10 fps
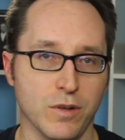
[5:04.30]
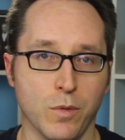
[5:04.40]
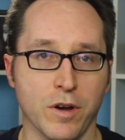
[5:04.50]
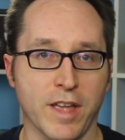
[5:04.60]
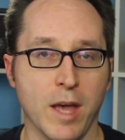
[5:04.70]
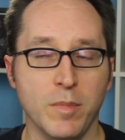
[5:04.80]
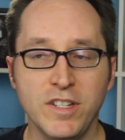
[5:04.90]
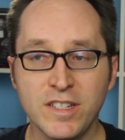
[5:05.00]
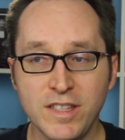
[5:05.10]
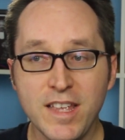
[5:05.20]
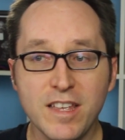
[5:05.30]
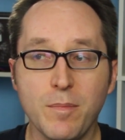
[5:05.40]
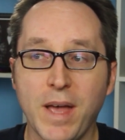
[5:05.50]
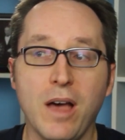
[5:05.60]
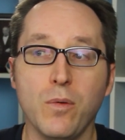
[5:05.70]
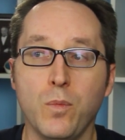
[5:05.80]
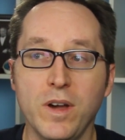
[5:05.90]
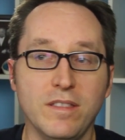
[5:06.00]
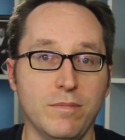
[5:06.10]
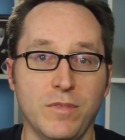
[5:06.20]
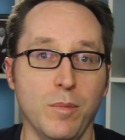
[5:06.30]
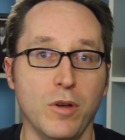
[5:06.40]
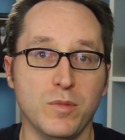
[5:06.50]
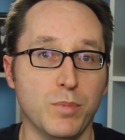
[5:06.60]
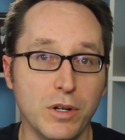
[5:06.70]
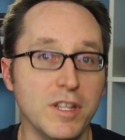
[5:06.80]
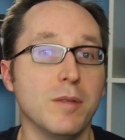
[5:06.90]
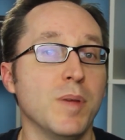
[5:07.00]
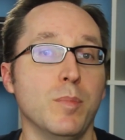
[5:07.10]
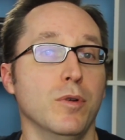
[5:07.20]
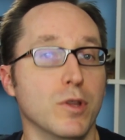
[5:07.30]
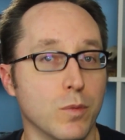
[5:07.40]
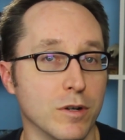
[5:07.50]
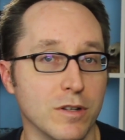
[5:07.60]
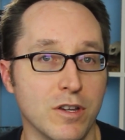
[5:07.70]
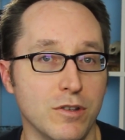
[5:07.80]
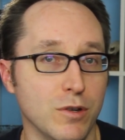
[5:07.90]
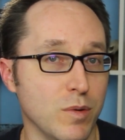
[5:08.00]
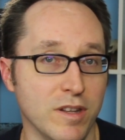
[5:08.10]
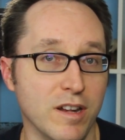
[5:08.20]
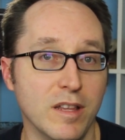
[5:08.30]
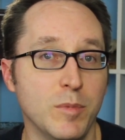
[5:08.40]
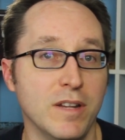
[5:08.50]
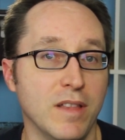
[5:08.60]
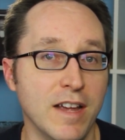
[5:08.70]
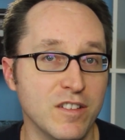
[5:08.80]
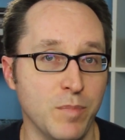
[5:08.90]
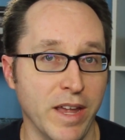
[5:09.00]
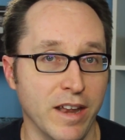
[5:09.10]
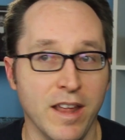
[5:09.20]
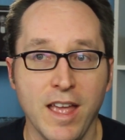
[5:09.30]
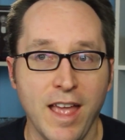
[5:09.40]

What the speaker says: to work out, but just think about what the most brilliant people in the world could do with an unlimited lifespan.